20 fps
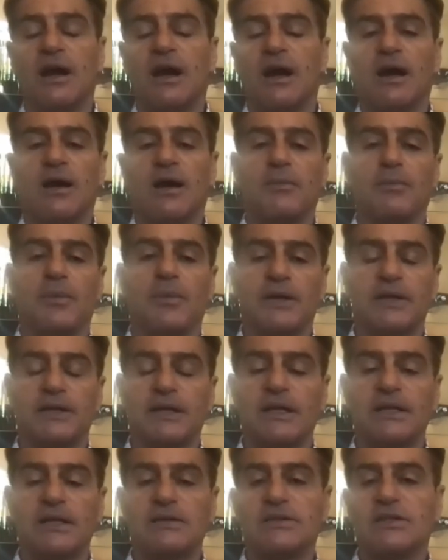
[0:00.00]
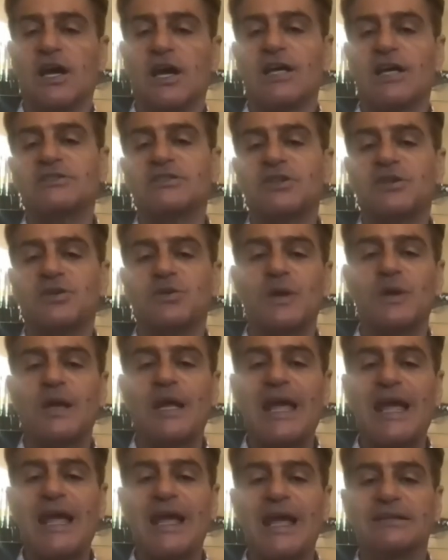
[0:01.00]
uh, but it does
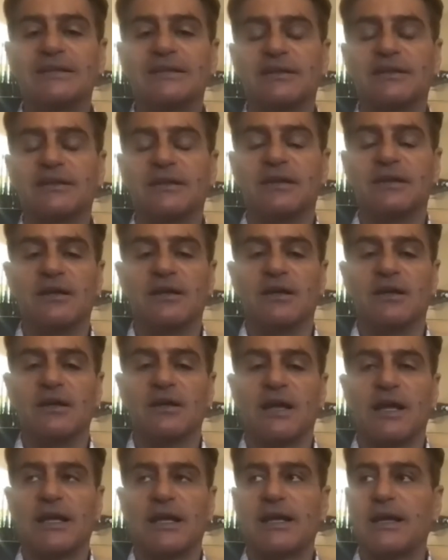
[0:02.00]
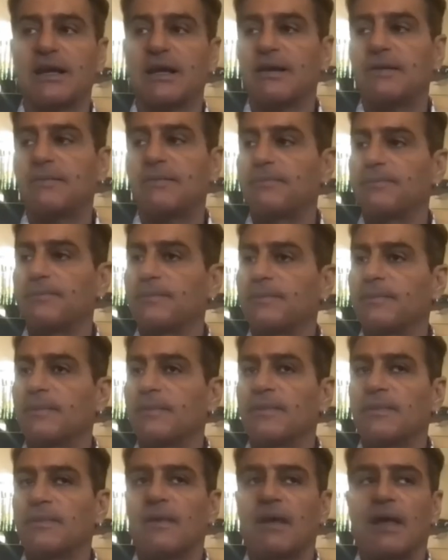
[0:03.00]
create like a,
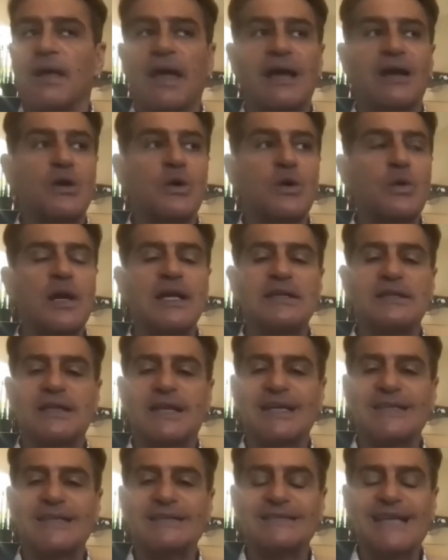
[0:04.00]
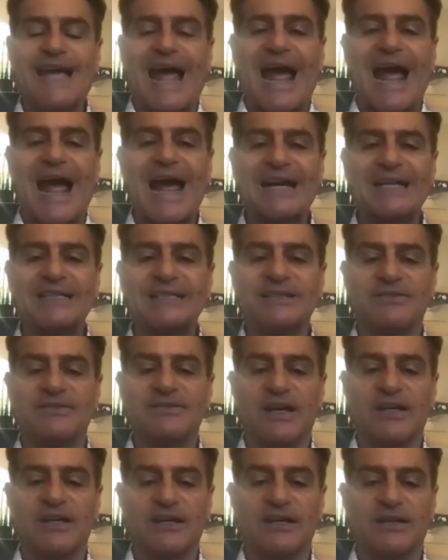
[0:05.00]
a grid gets
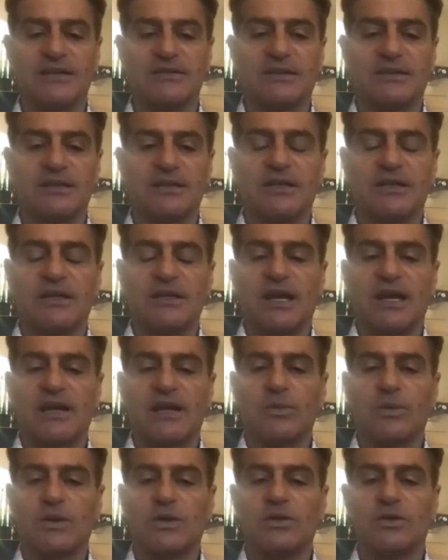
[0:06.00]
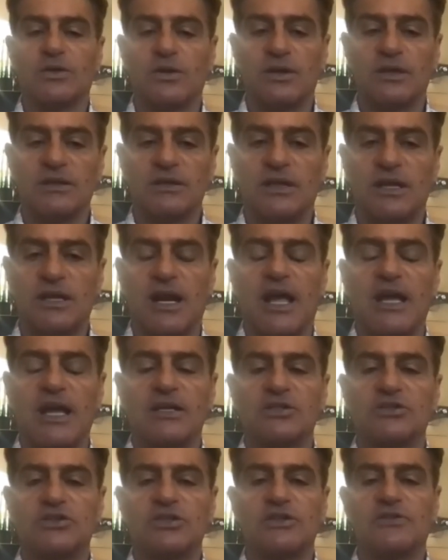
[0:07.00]
activated. And when you're in their
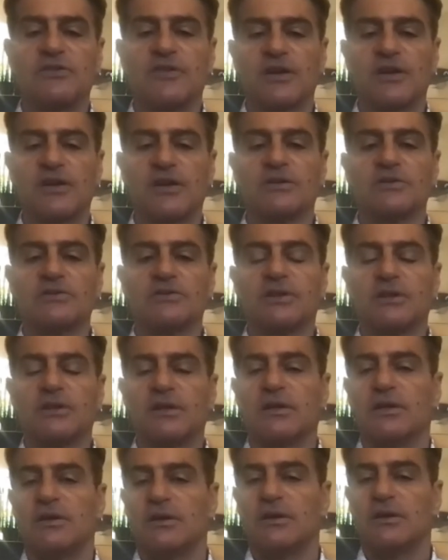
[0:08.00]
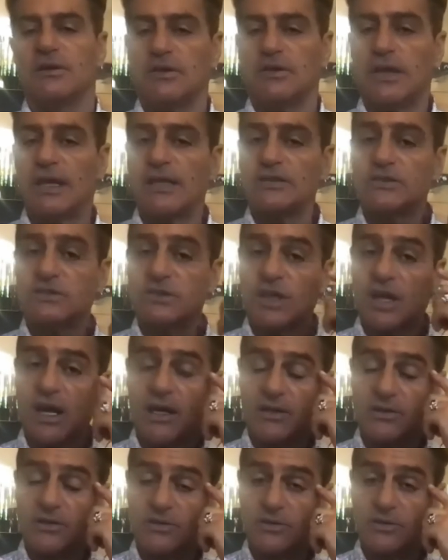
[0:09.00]
energy field, things
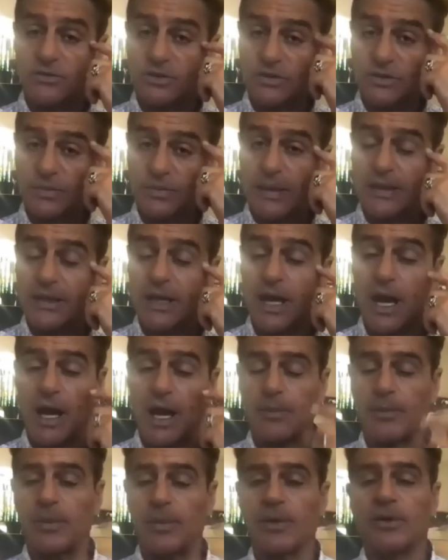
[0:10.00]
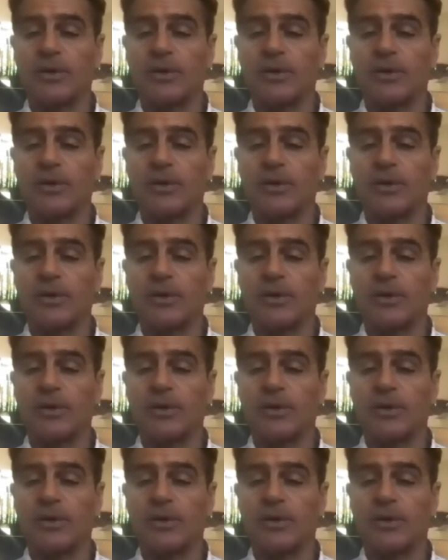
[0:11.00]
start to speed up.